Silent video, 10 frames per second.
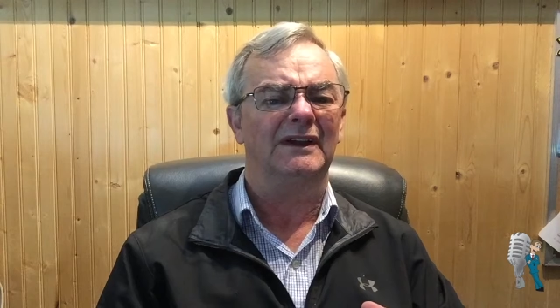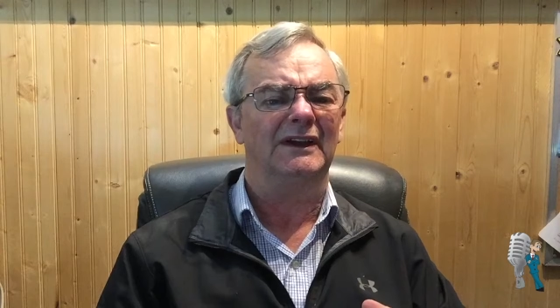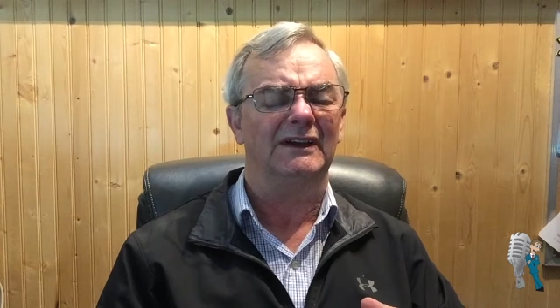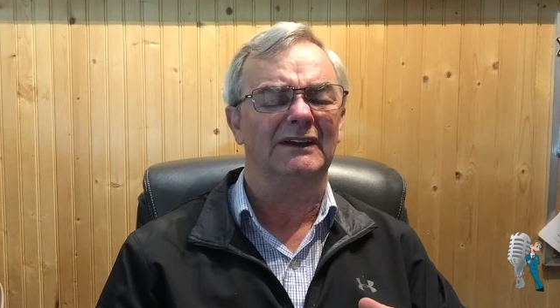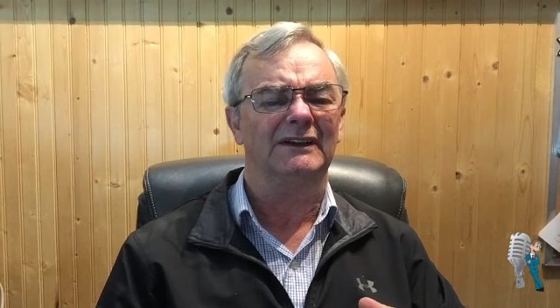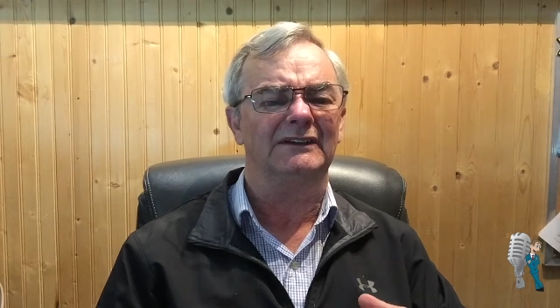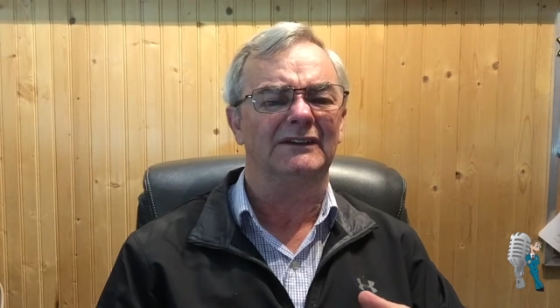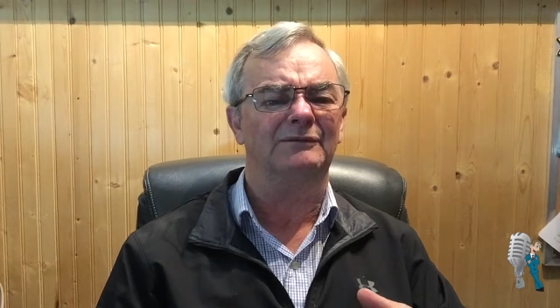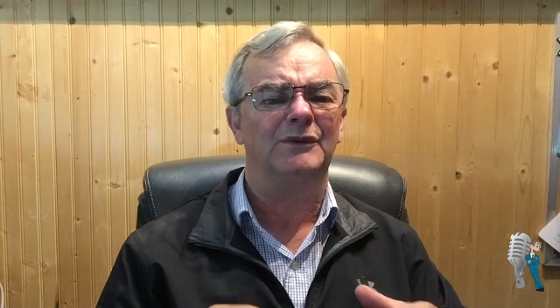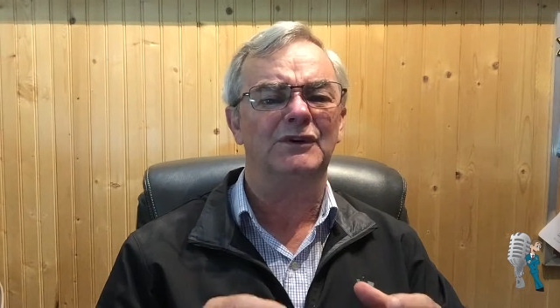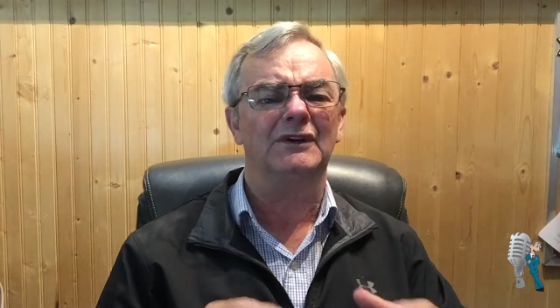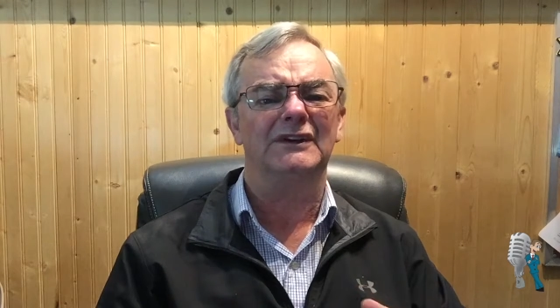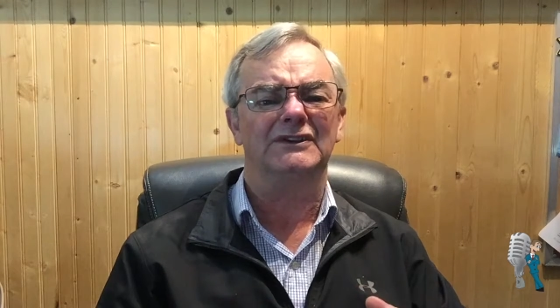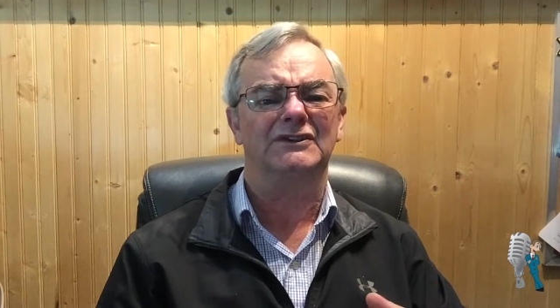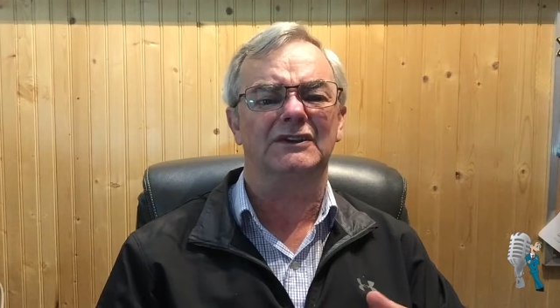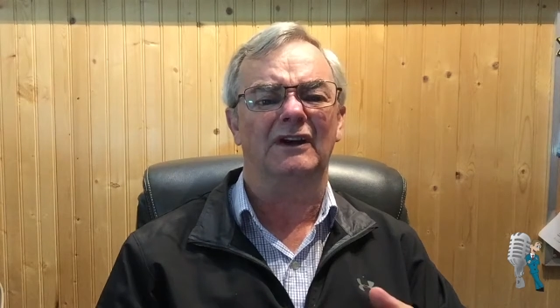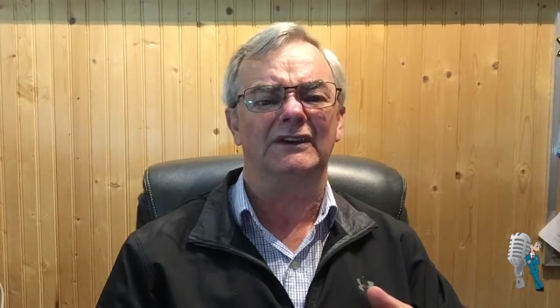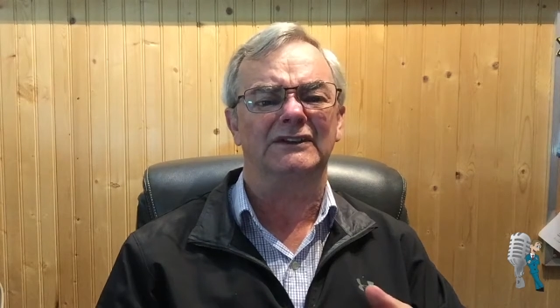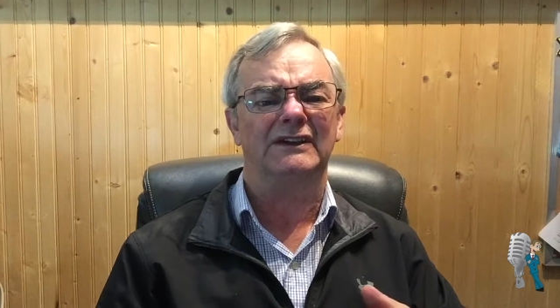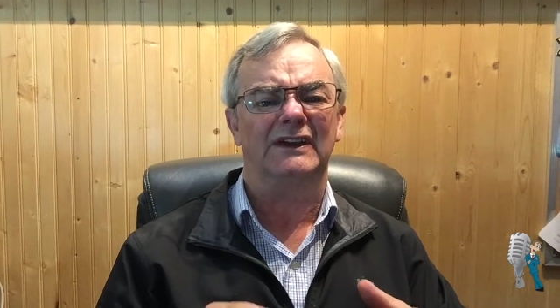Uh, the book of lists
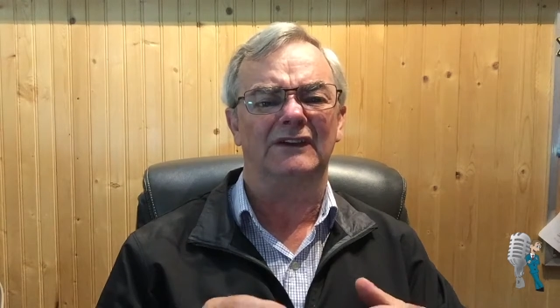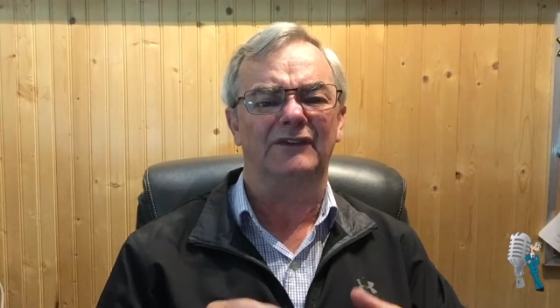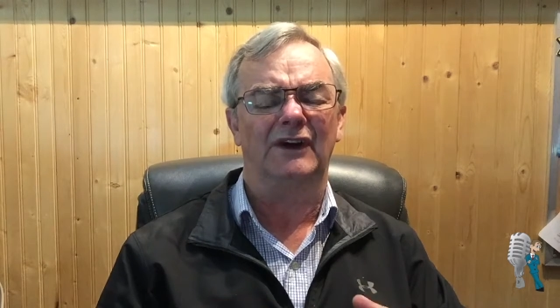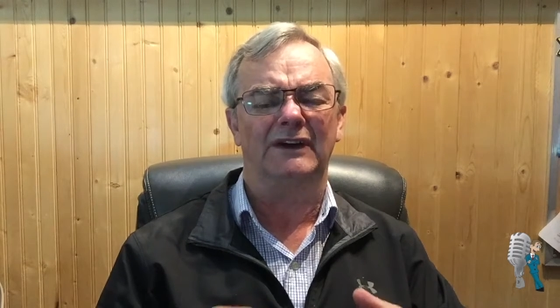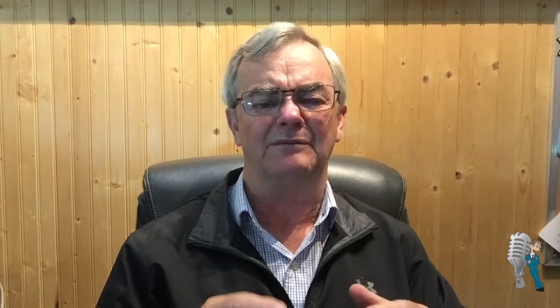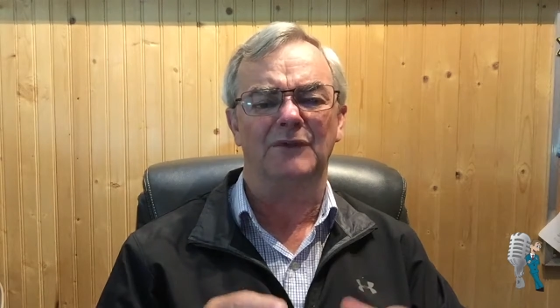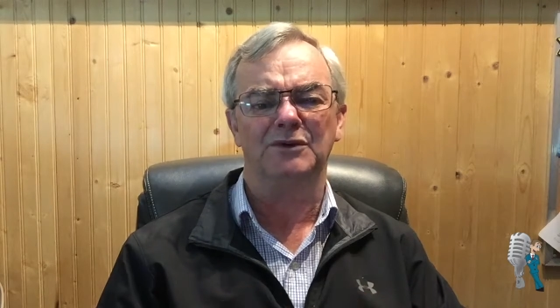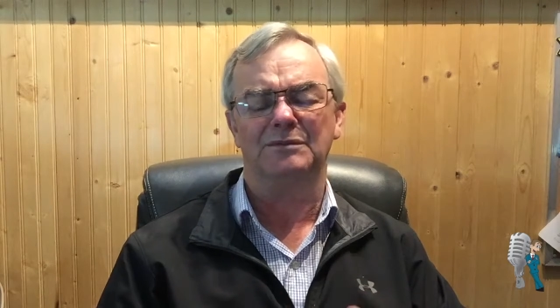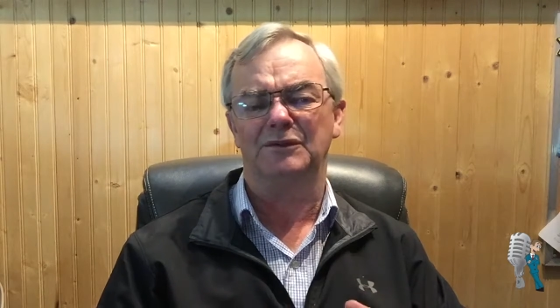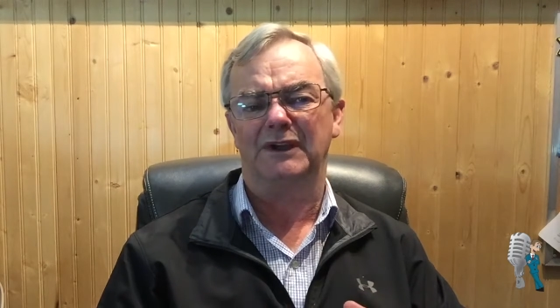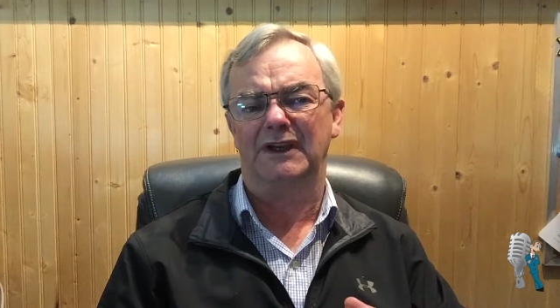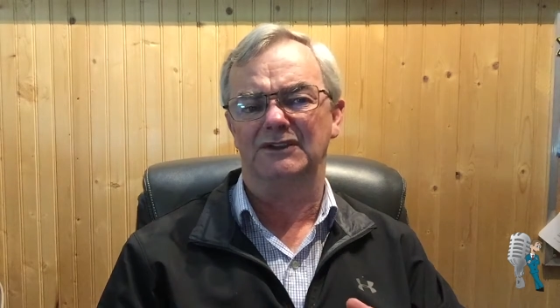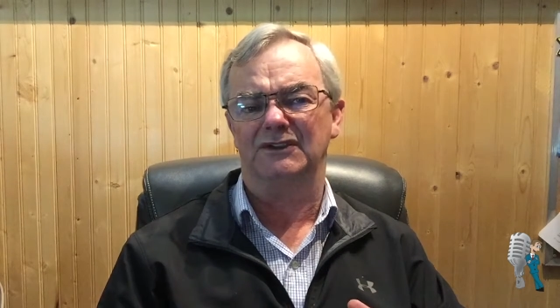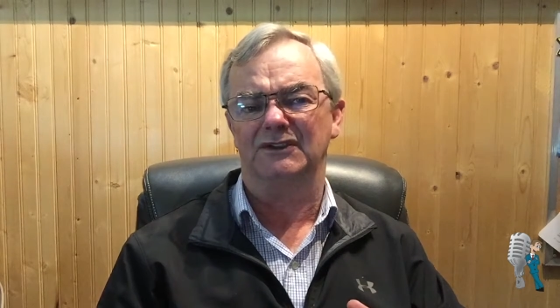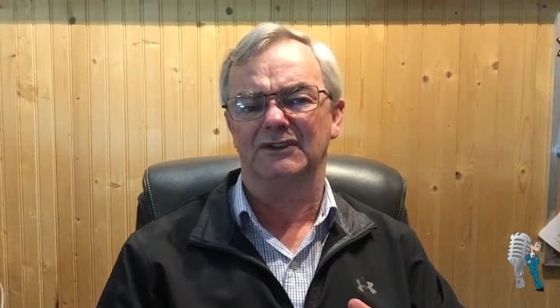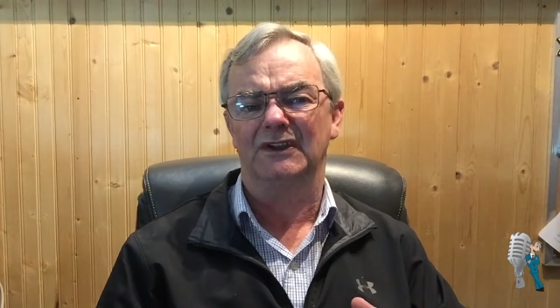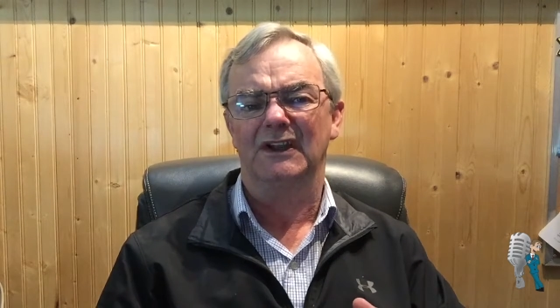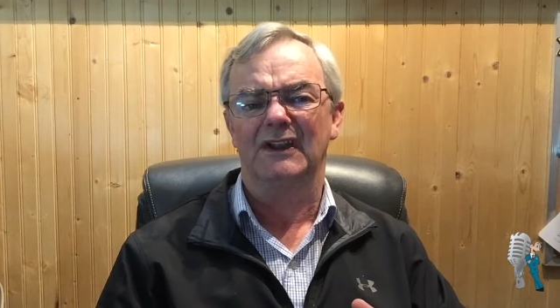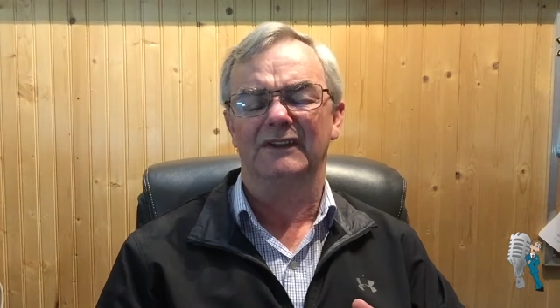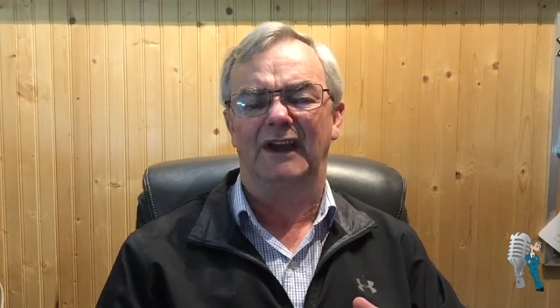has identified on multiple occasions
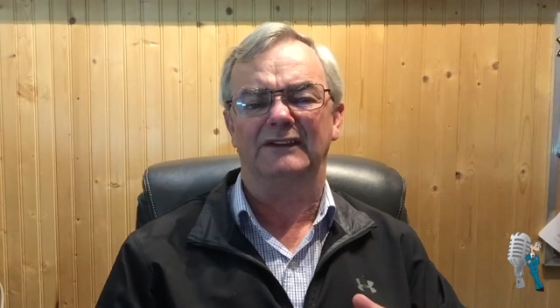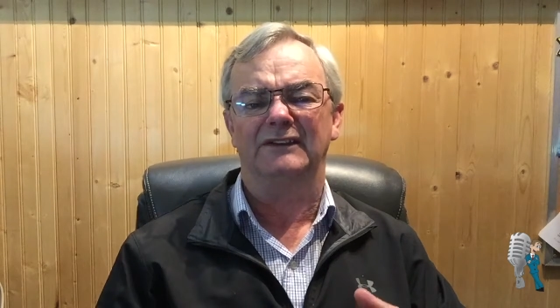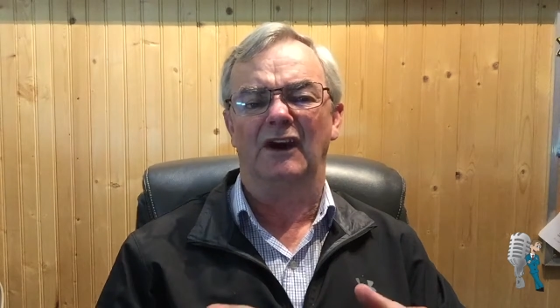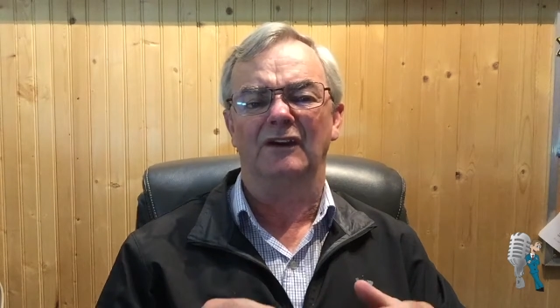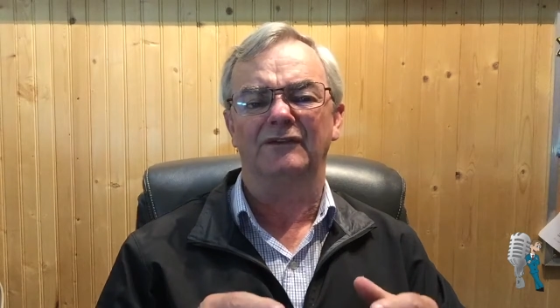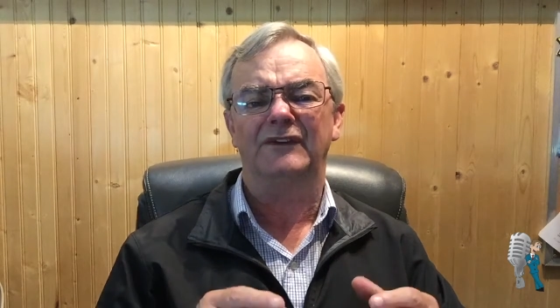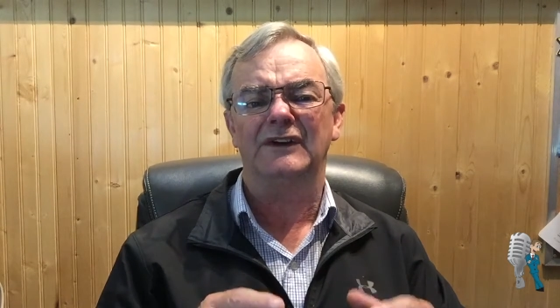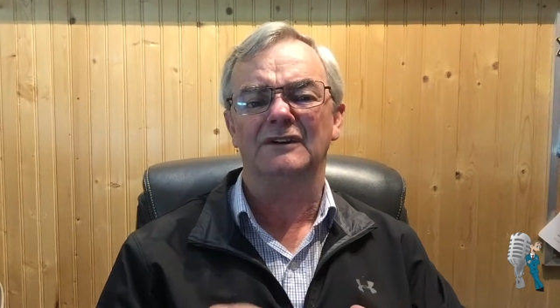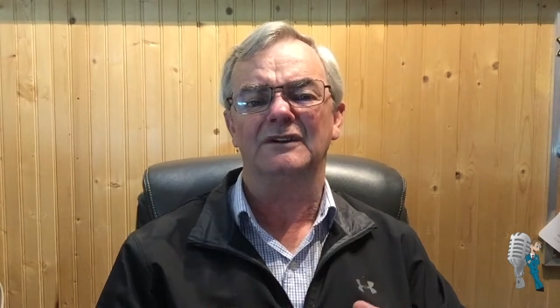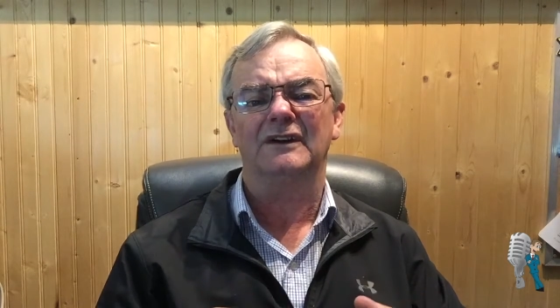that our fear